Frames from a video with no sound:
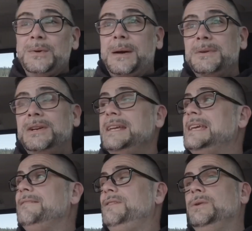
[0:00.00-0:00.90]
I'm going to
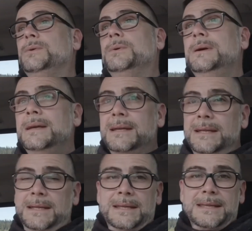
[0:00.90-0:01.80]
give you
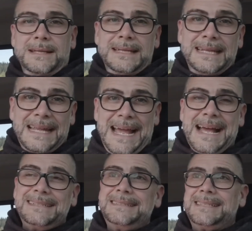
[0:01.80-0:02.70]
the
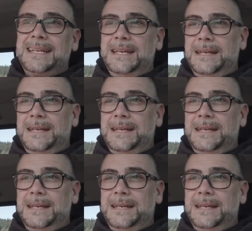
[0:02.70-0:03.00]
last